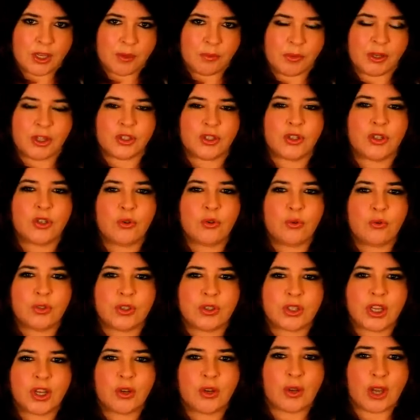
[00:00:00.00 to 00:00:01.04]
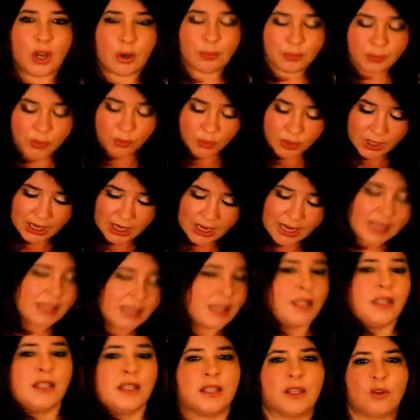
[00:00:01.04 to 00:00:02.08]
but it should also help you
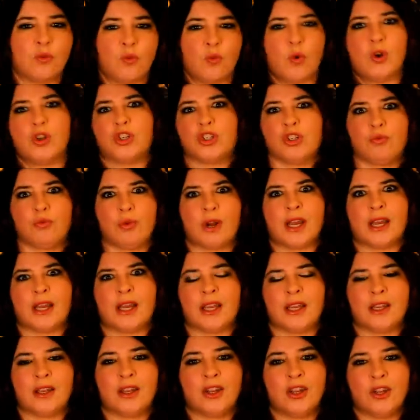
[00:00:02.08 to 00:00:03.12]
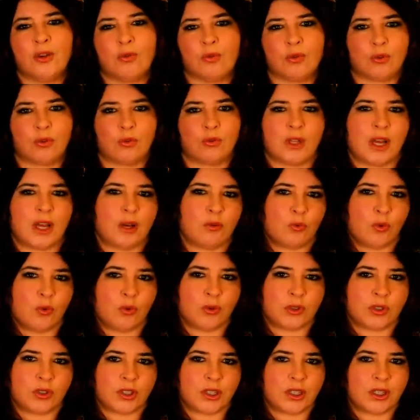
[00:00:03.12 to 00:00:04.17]
cleanse and wash away with all that
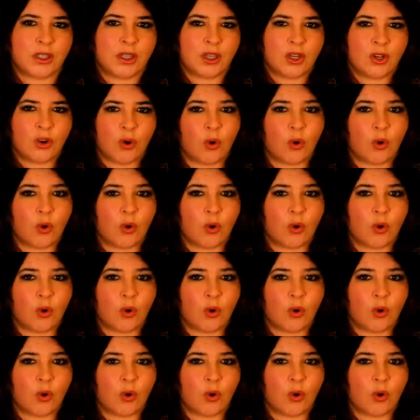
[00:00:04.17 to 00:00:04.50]
water,